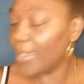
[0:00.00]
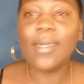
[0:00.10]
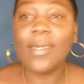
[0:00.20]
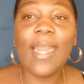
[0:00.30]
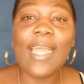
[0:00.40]

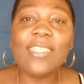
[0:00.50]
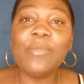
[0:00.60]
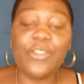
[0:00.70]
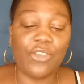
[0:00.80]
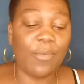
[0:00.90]
Guys, my
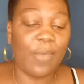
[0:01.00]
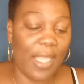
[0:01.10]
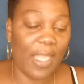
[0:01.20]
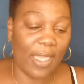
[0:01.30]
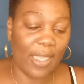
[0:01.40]
streamer
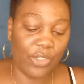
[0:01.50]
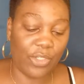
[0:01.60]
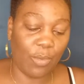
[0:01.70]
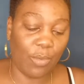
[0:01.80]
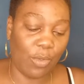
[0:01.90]
I get
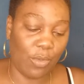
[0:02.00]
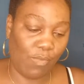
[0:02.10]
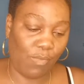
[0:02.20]
trouble.